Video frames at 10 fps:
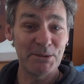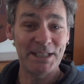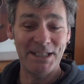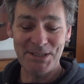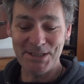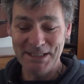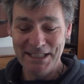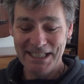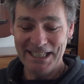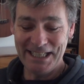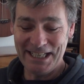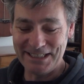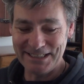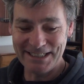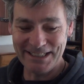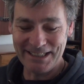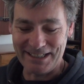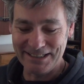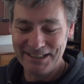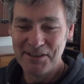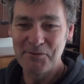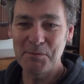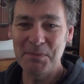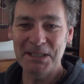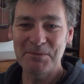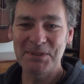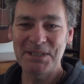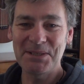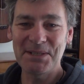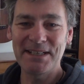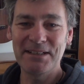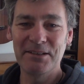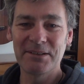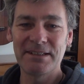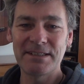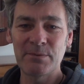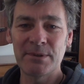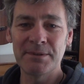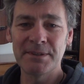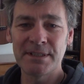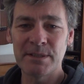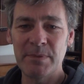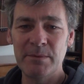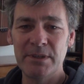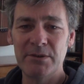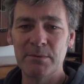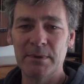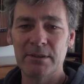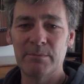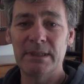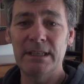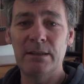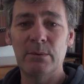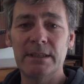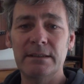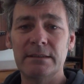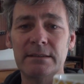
location and uh, for my cup of tea chat. Look at this, we're in the spare bedroom at home. But anyway,